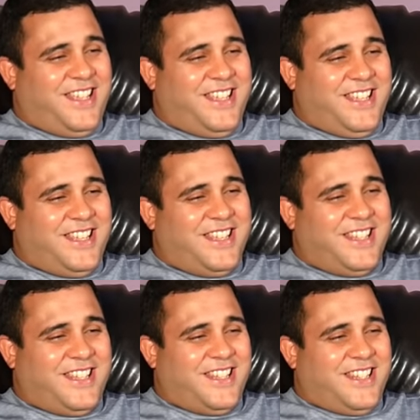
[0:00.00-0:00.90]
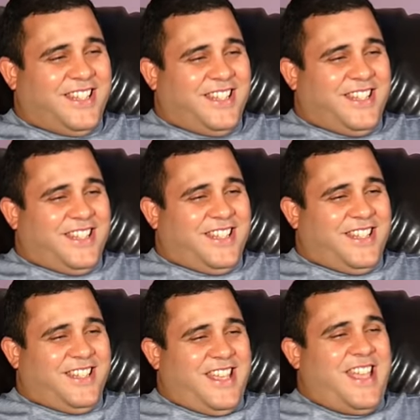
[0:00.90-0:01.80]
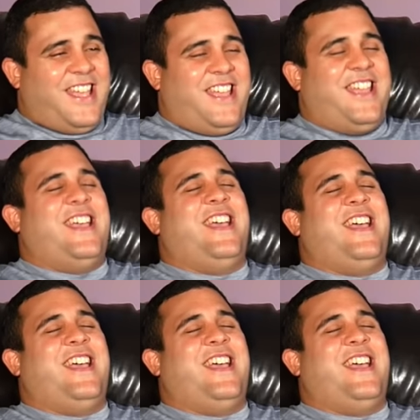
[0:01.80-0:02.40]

No words are spoken by the person on screen.